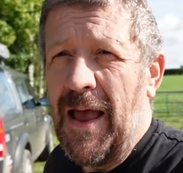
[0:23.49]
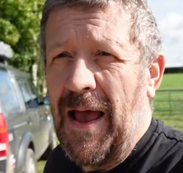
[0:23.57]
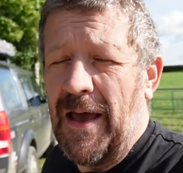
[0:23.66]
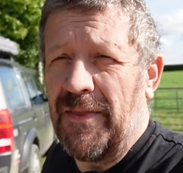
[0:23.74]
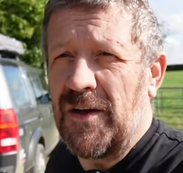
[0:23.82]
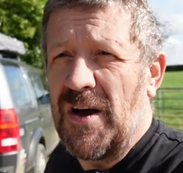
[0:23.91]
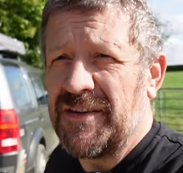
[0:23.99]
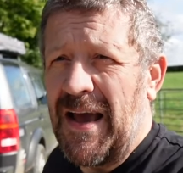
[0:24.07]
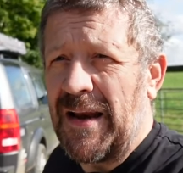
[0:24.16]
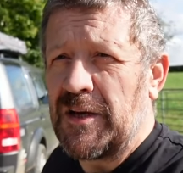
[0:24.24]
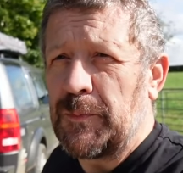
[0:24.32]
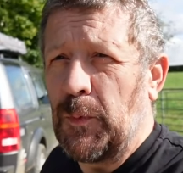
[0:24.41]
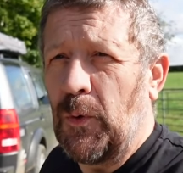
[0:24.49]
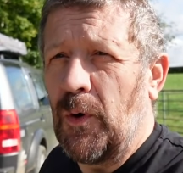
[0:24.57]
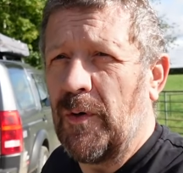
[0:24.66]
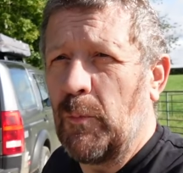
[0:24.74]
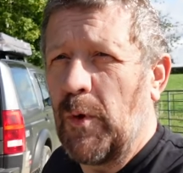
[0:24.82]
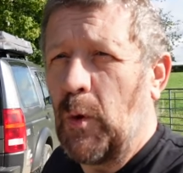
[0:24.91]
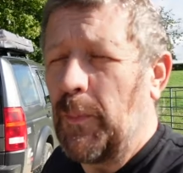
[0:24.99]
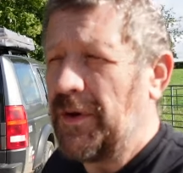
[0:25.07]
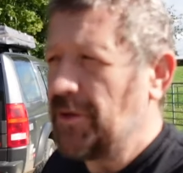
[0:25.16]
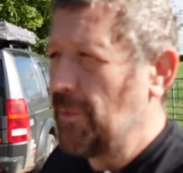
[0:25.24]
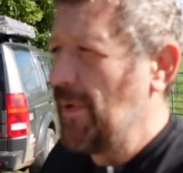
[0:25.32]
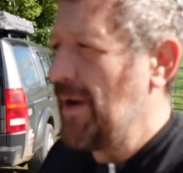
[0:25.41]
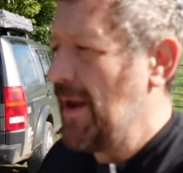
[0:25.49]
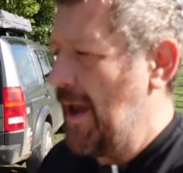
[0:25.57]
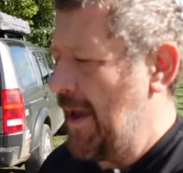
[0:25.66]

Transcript: and the guys at Ali Sport will be doing